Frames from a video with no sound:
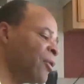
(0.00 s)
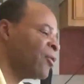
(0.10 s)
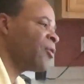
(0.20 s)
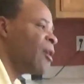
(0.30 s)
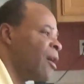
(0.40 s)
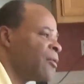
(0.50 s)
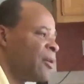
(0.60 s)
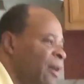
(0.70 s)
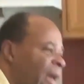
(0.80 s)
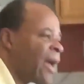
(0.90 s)
on Slauson
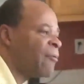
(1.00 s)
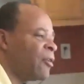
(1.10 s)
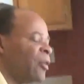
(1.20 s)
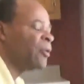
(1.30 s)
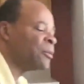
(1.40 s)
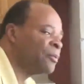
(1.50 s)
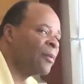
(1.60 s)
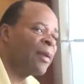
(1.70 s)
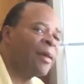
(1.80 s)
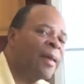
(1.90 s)
Avenue,
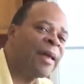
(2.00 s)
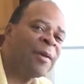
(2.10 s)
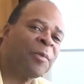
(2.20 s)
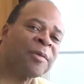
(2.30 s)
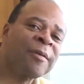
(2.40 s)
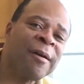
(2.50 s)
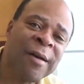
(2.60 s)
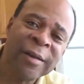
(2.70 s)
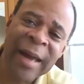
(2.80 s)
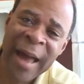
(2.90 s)
and it was
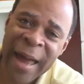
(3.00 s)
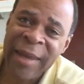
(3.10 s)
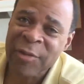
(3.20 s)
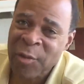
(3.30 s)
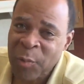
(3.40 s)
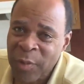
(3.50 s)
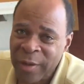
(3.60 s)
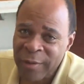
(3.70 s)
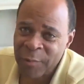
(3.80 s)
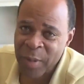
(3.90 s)
called
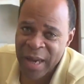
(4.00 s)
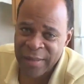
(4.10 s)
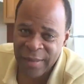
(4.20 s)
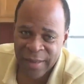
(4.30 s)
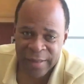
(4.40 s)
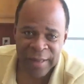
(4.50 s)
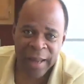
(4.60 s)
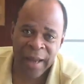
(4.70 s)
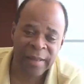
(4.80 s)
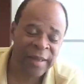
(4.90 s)
Heinzelberger back then.
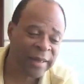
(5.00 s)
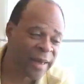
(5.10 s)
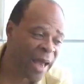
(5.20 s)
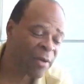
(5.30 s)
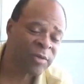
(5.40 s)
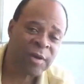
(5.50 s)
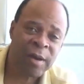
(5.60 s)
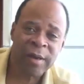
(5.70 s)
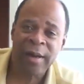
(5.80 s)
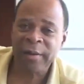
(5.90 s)
I think now it's
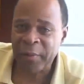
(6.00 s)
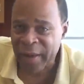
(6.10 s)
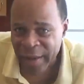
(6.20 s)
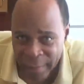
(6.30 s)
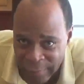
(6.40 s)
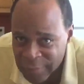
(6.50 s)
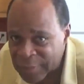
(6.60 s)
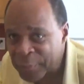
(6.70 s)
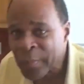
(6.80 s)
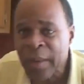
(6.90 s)
called Hungry Harris.
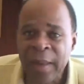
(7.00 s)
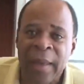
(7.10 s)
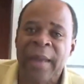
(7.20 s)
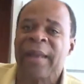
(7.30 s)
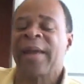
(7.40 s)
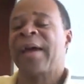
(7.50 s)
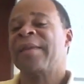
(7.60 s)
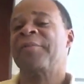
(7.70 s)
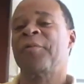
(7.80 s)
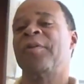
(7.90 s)
And I
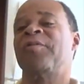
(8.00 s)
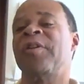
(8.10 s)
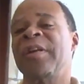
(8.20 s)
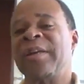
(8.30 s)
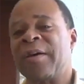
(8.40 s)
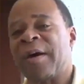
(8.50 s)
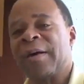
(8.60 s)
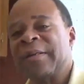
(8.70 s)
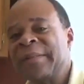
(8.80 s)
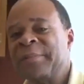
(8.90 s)
asked for a chili
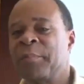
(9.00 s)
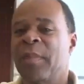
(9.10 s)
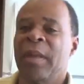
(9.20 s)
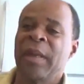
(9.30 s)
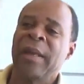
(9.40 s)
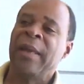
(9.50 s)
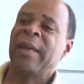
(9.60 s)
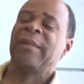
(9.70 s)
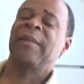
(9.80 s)
dog. And